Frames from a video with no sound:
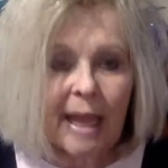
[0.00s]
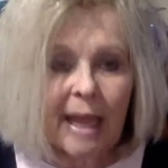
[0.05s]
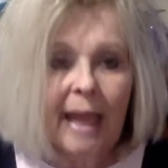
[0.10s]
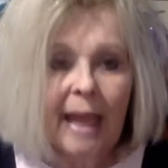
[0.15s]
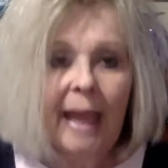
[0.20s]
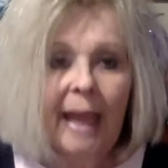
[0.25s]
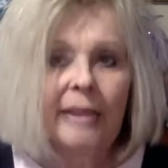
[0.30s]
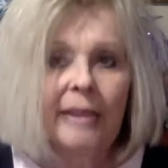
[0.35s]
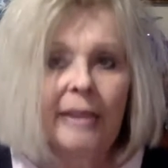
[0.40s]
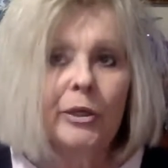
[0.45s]

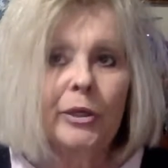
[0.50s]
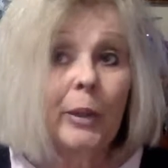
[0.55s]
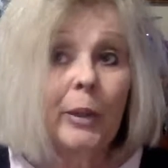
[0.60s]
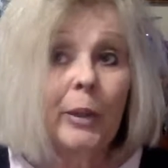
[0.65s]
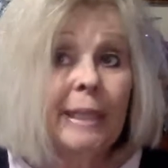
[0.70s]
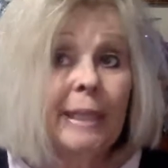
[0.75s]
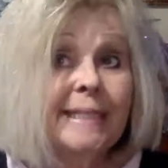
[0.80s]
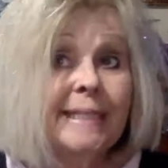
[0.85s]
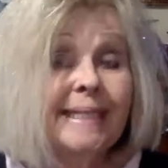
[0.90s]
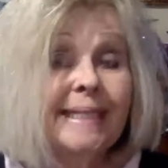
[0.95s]
And you're going
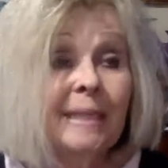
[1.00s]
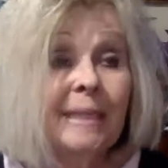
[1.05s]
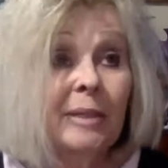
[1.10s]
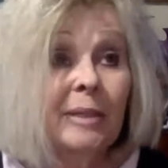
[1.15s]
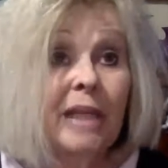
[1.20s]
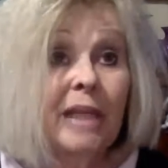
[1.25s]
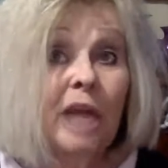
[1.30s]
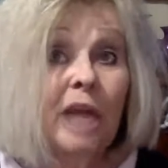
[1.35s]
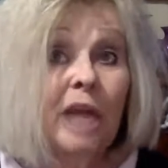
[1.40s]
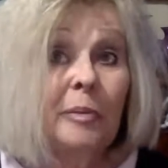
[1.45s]
to see
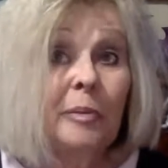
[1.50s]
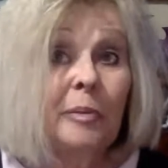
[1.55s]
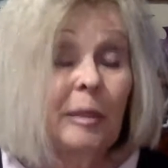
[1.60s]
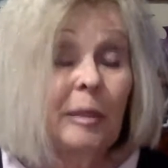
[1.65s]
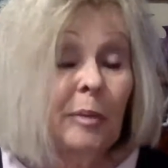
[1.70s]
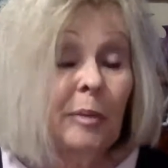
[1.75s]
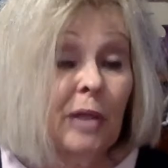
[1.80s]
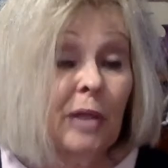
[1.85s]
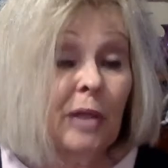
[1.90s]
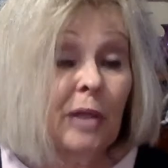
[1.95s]
young
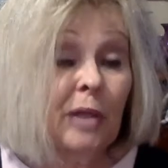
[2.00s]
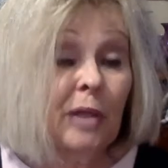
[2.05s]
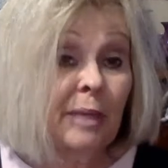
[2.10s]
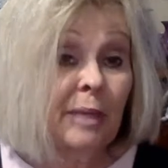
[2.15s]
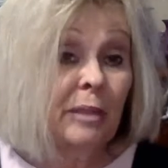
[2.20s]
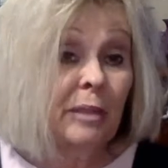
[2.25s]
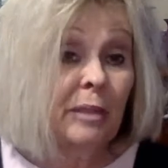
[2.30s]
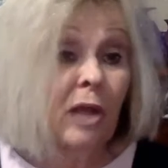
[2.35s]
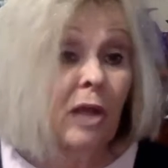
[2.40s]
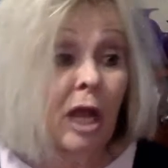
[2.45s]
people coming
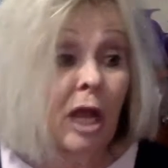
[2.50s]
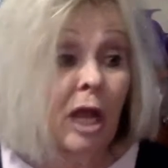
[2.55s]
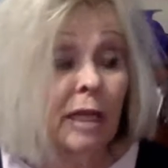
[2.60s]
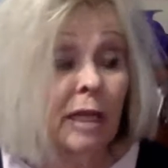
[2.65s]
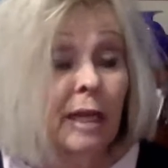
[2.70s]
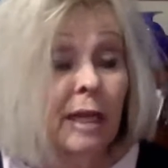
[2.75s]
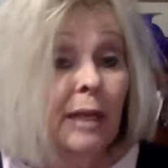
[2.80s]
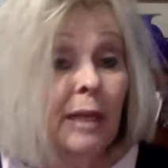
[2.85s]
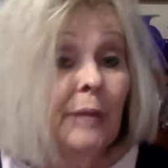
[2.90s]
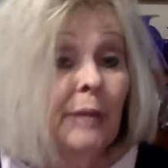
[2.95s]
along
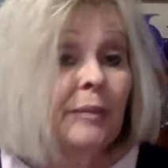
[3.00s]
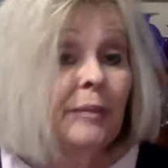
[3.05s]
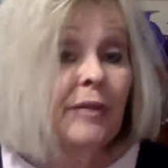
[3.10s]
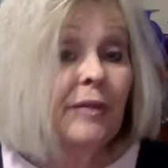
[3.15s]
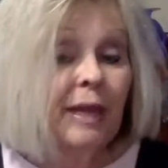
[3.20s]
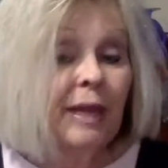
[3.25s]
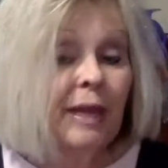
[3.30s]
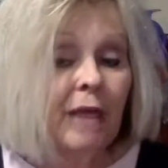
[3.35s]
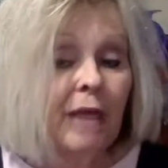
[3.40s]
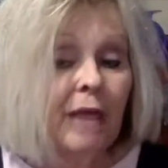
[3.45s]

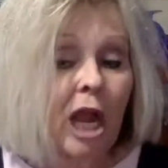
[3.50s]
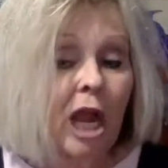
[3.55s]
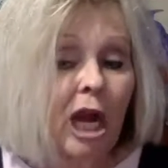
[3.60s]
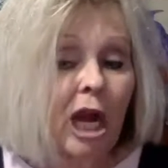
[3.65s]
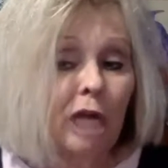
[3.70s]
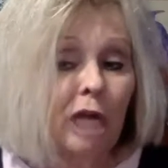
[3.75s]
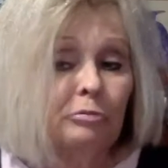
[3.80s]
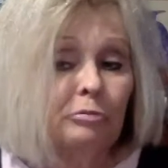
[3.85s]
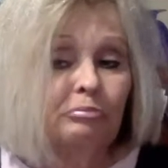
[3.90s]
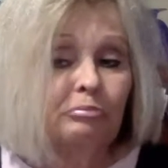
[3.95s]
that
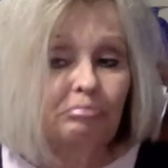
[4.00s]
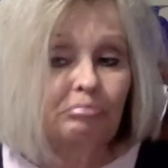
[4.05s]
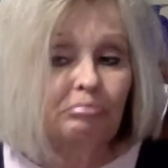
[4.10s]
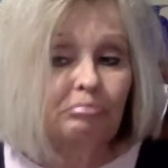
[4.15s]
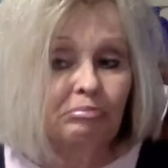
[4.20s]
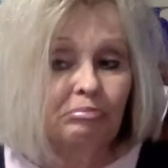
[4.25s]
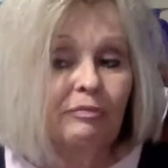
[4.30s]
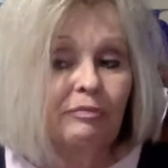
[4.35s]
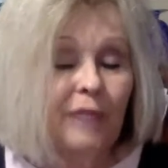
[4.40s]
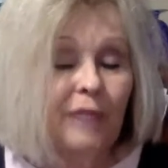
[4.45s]
are
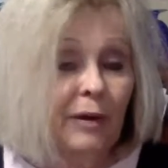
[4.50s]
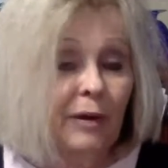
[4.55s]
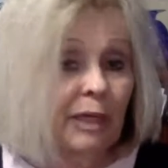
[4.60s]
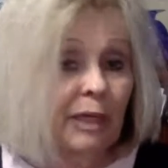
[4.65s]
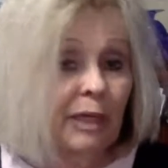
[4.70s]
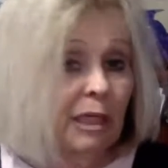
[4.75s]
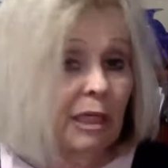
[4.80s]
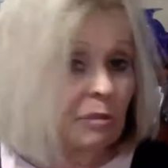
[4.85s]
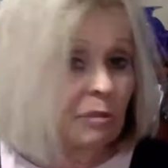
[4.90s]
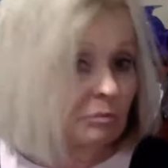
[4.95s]

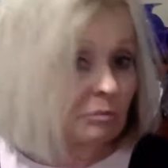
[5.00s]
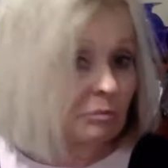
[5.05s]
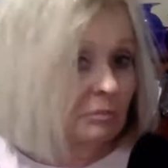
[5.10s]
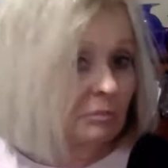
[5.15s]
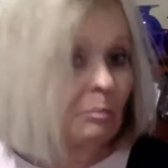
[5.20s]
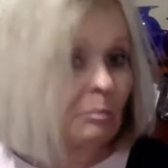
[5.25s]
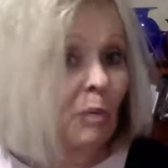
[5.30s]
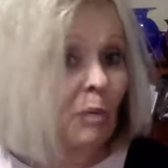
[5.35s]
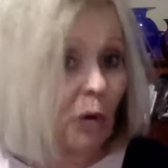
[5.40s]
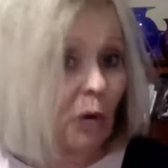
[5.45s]
very
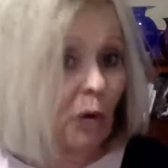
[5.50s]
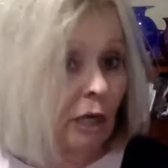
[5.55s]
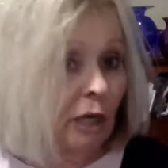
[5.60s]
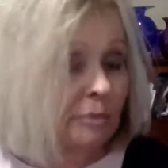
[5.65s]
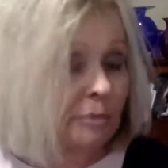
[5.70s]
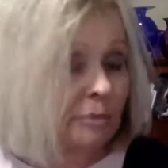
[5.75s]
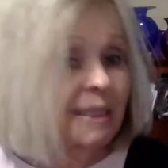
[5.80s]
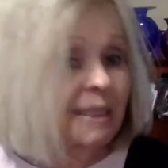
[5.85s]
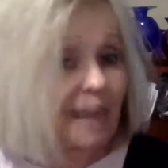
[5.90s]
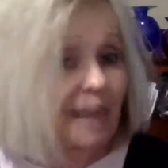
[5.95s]
more
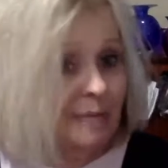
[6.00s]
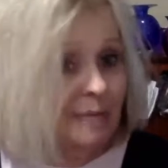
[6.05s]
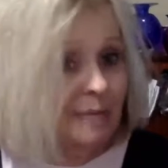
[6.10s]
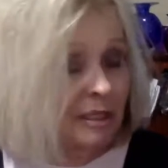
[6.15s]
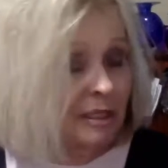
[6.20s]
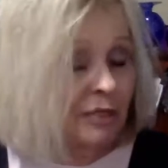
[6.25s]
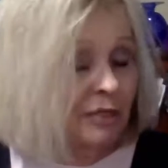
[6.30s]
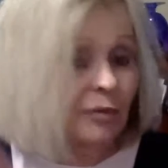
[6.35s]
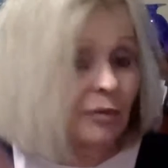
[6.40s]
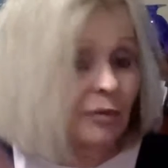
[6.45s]
tapped
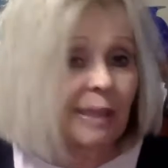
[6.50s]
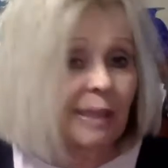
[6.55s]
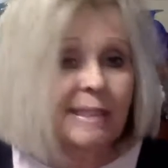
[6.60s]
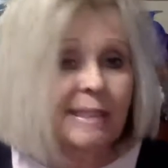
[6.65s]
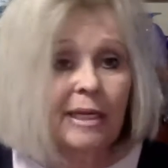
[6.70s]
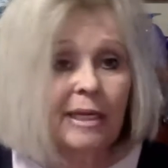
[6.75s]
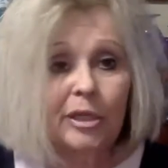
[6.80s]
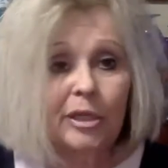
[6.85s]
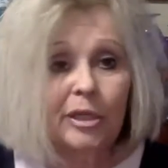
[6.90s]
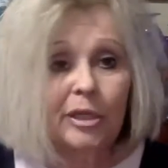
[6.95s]
into the right
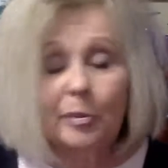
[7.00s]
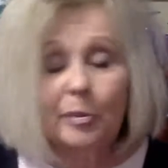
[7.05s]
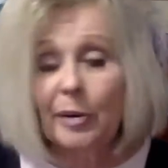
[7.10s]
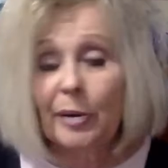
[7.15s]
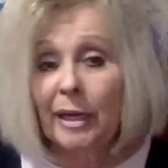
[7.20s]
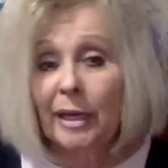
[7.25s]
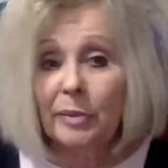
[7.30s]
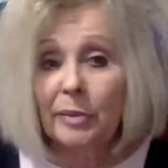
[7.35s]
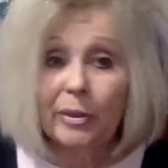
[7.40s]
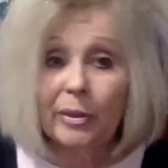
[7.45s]
side of the
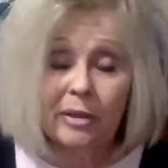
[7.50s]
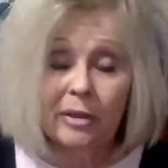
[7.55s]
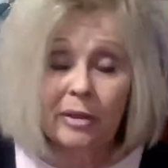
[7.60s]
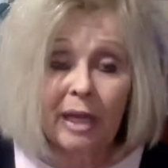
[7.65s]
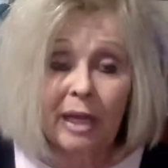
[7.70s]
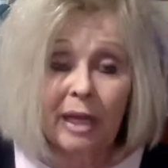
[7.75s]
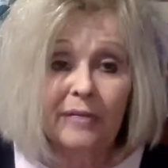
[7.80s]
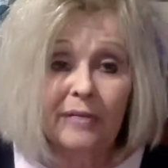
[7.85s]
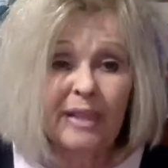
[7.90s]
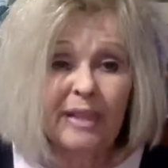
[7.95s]
brain with a lot
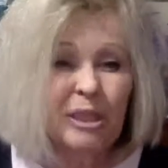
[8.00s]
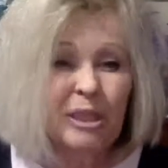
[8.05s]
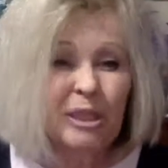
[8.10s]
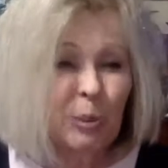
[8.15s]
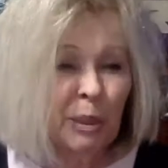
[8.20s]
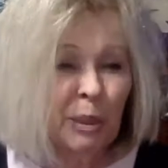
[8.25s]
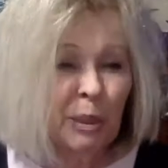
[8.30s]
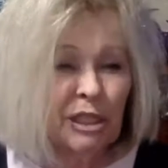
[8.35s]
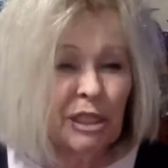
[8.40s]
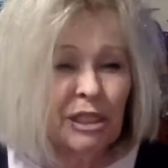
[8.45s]
of
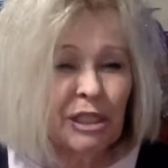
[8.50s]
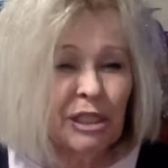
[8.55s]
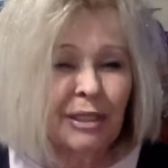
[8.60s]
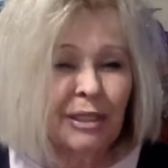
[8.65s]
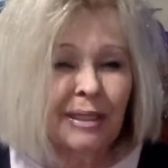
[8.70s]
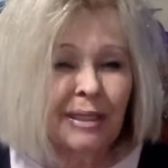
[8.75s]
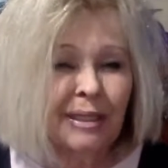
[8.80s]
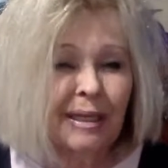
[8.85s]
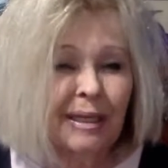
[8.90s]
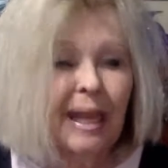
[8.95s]
intuition
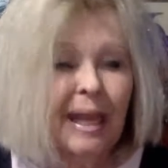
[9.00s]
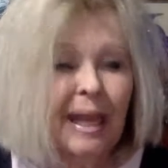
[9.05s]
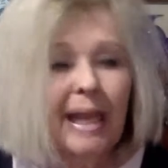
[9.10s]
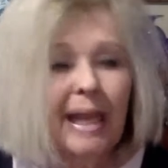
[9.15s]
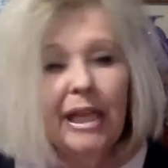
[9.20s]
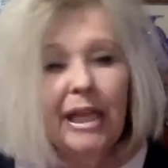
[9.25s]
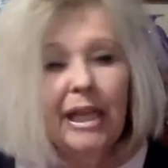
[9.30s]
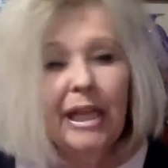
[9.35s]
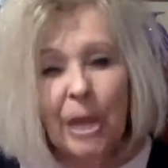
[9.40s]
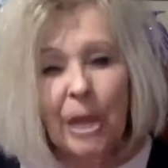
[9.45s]
and
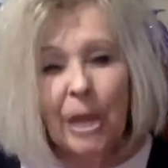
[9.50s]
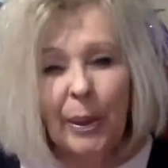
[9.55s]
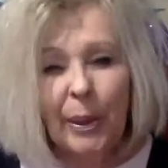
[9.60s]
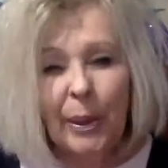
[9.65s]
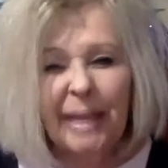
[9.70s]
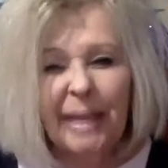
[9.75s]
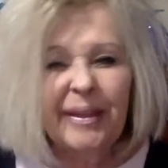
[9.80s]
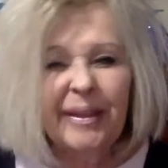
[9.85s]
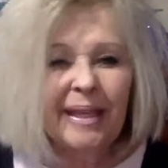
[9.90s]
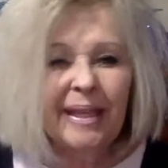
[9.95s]
knowing
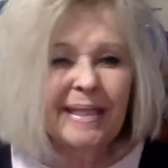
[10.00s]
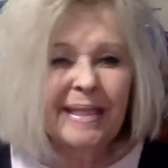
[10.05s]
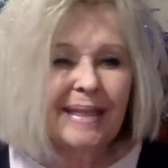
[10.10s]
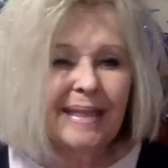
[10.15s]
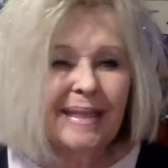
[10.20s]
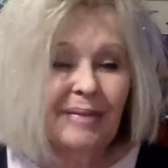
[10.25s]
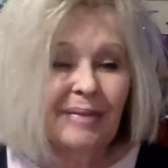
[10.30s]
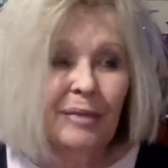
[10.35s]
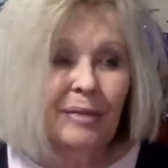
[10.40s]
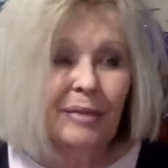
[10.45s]
things that
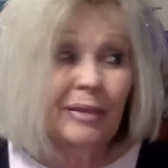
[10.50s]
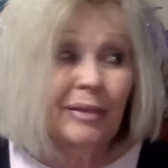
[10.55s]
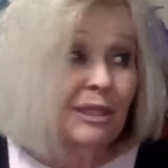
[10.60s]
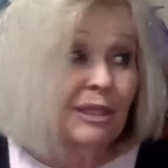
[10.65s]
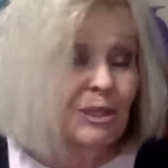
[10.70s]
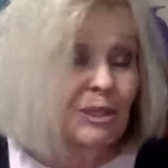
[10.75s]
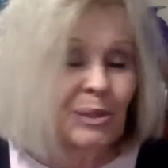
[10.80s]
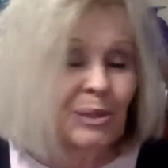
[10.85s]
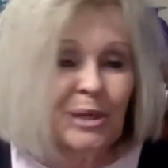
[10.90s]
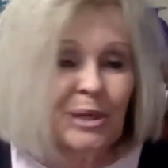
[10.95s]
they really
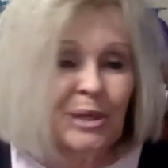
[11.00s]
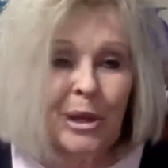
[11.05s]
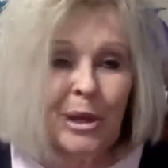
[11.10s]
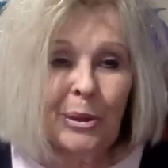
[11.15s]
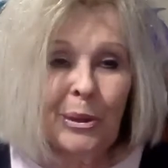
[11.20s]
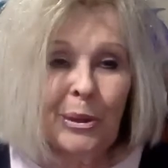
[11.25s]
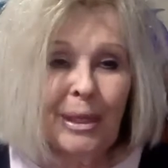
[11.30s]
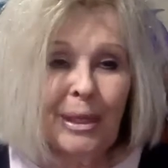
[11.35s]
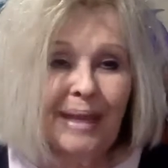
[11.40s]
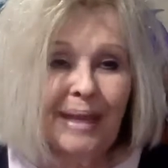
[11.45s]
shouldn't know
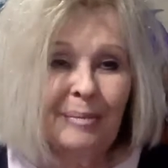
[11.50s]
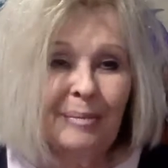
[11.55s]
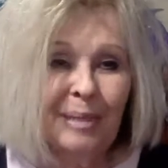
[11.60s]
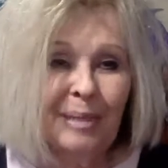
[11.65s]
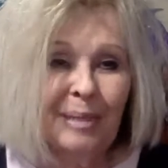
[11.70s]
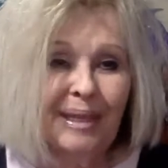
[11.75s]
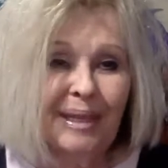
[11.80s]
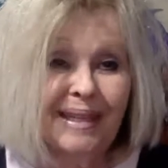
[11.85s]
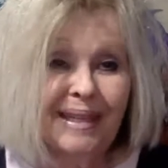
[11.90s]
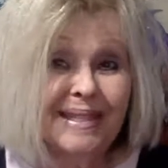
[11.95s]
yet,
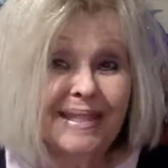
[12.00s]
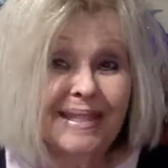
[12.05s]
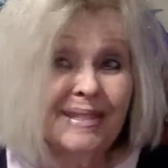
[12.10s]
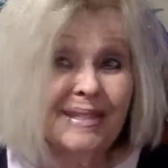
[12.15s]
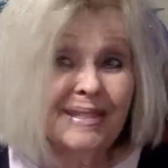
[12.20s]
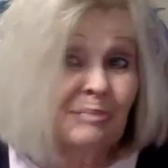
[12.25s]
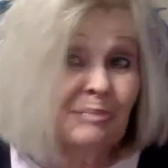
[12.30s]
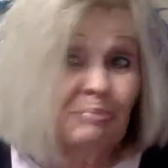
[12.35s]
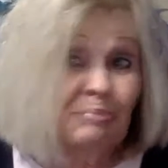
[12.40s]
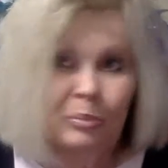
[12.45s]
because
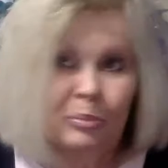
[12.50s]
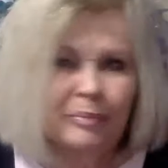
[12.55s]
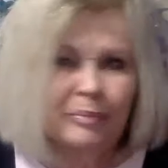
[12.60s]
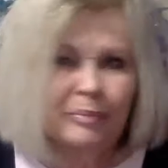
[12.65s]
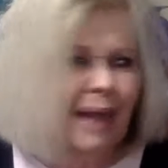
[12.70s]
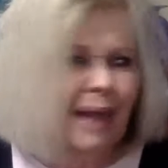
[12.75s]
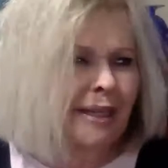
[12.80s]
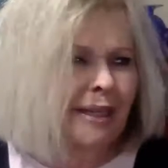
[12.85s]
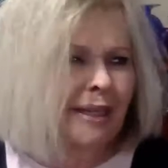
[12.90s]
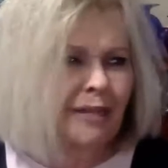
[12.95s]
how
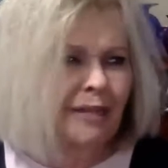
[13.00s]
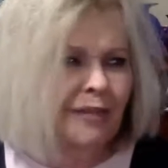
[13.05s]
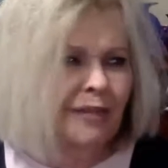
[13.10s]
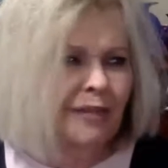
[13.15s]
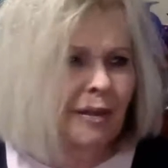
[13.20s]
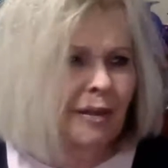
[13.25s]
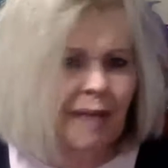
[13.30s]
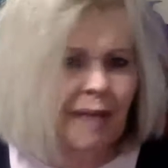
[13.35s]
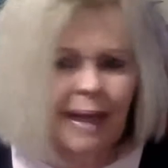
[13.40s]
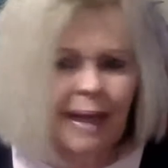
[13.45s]
do they figure
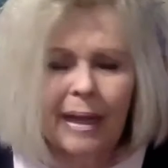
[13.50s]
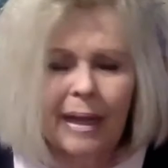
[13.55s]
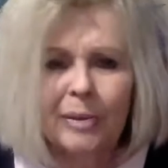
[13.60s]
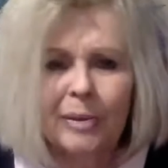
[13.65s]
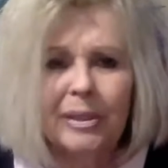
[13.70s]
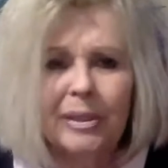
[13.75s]
that out,